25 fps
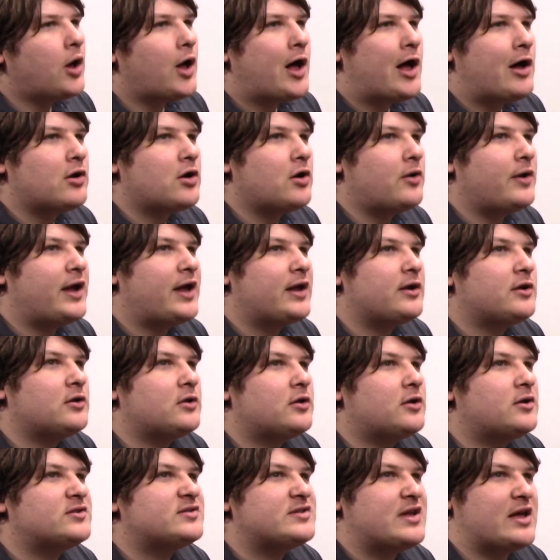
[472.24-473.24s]
I'll go ahead and
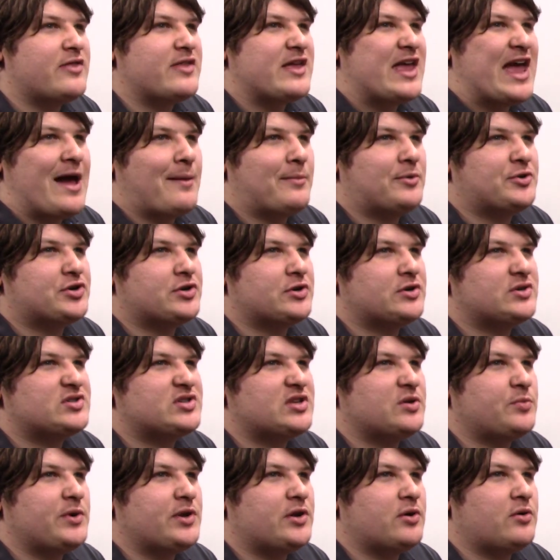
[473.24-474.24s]
close down the aperture
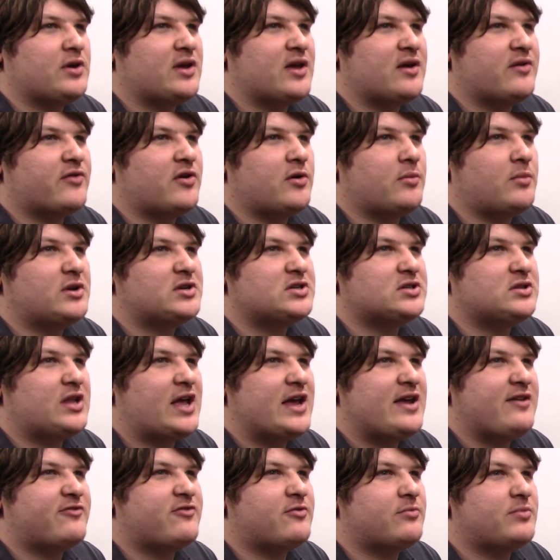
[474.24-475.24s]
so that we don't get very much
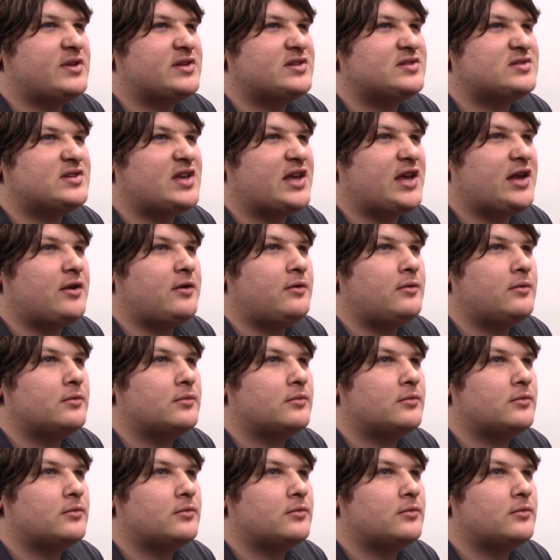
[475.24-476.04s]
light from this scene.